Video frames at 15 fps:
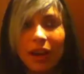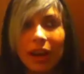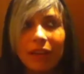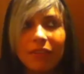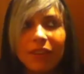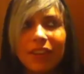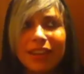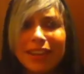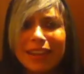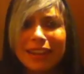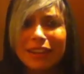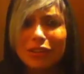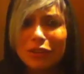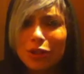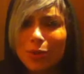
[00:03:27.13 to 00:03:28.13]
I feel like I
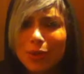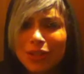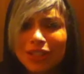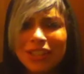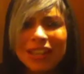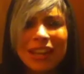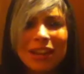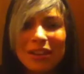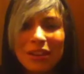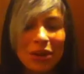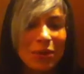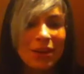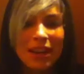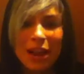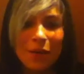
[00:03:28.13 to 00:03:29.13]
had so much to tell
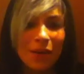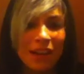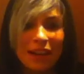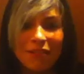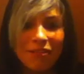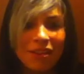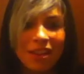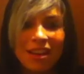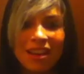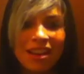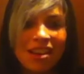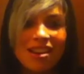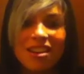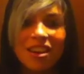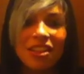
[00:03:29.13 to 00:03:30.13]
you and now I have
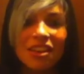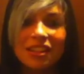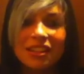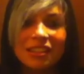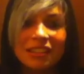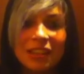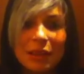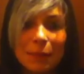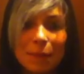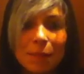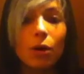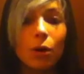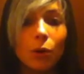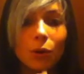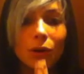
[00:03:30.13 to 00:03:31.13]
nothing to say.
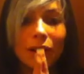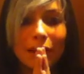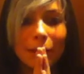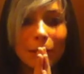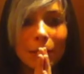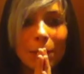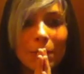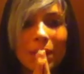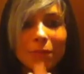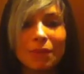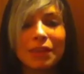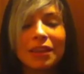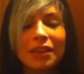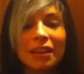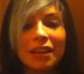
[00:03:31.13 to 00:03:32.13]
Oh, okay, what made
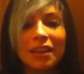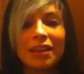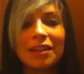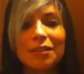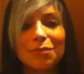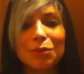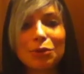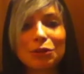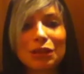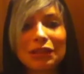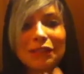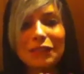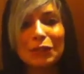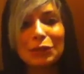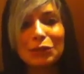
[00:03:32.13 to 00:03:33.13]
me post
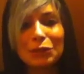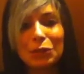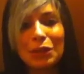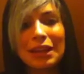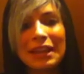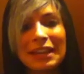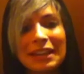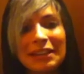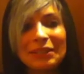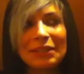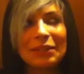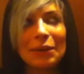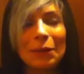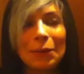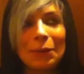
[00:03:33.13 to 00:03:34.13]
this video so late, as
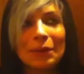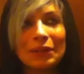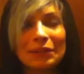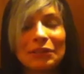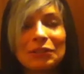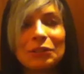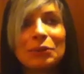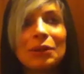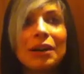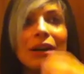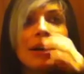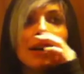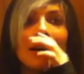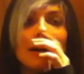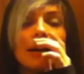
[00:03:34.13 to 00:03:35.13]
I always do?
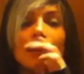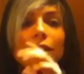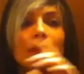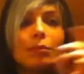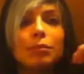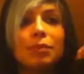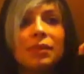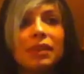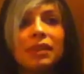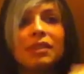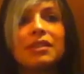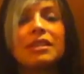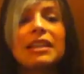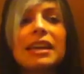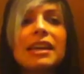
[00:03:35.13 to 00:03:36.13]

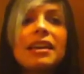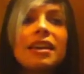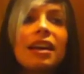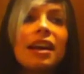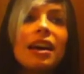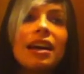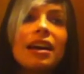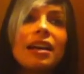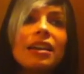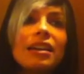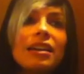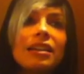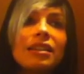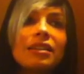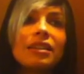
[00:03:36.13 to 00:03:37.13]
Today
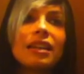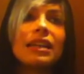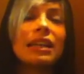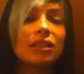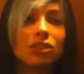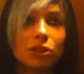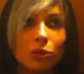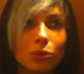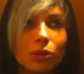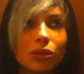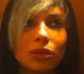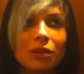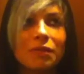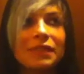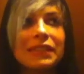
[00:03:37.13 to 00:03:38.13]
I had school,
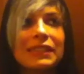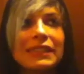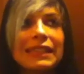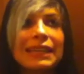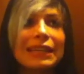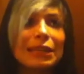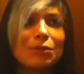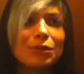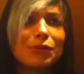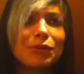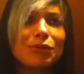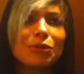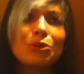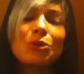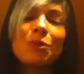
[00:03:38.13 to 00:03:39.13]
obviously. I came home from
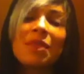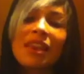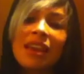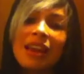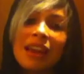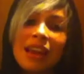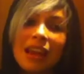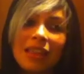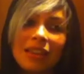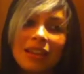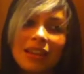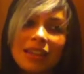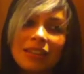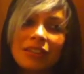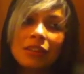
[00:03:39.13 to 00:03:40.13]
school and then
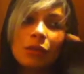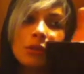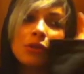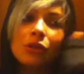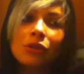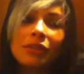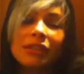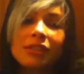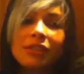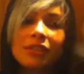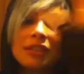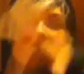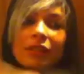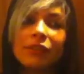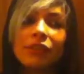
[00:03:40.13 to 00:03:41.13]
I had to go do this
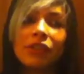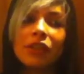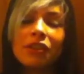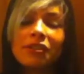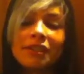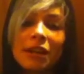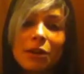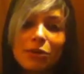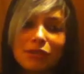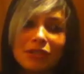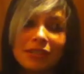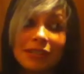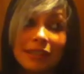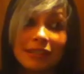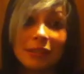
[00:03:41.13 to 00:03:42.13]
thing for Girl Scouts,
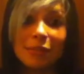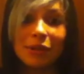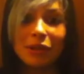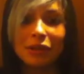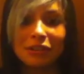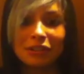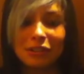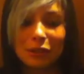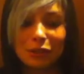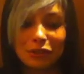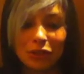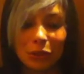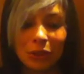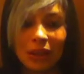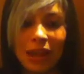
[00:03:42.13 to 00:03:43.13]
and yes, I'm in Girl Scouts,
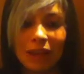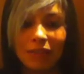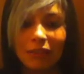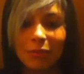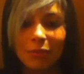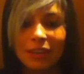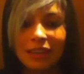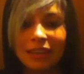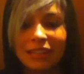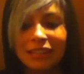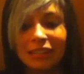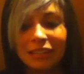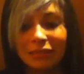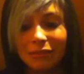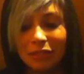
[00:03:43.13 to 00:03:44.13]
don't laugh at me.
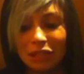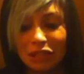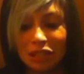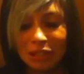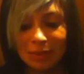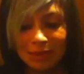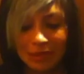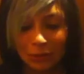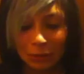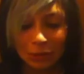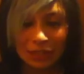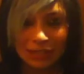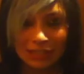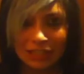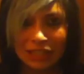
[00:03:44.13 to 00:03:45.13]
It's a legitimate
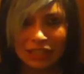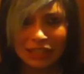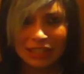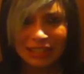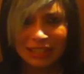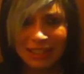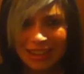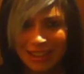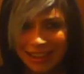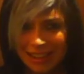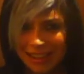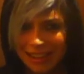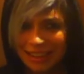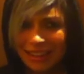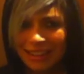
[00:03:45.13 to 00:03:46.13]
organization
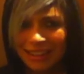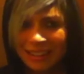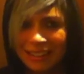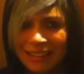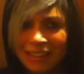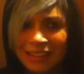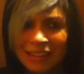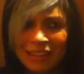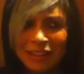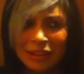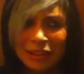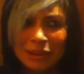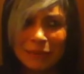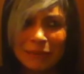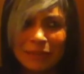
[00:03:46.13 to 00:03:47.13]
and I
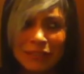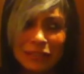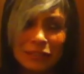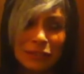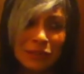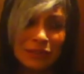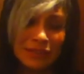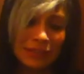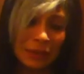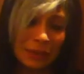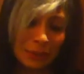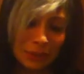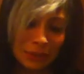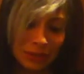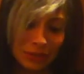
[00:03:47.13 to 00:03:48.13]
need service
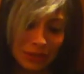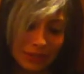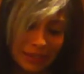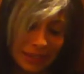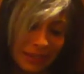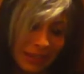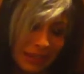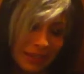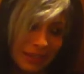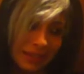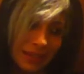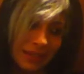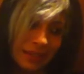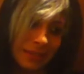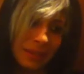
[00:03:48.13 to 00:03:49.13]
hours, and
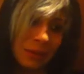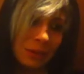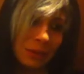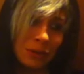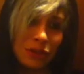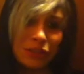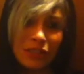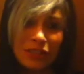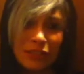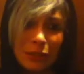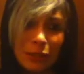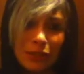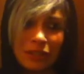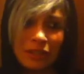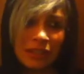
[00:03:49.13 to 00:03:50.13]
those are just
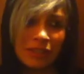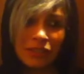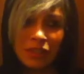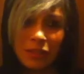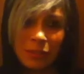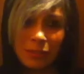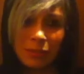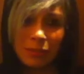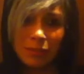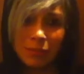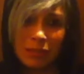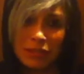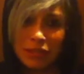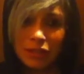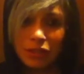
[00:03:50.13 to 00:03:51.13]
excuses. I've just
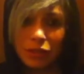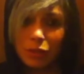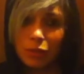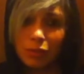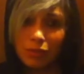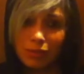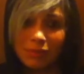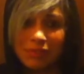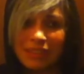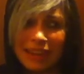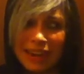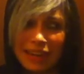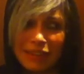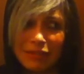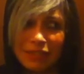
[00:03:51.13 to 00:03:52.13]
been too
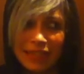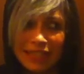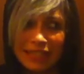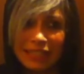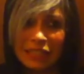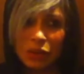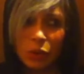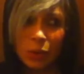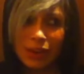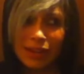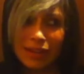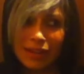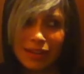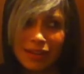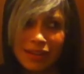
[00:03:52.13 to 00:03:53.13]
kind of lazy to
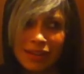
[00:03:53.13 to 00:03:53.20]
quit,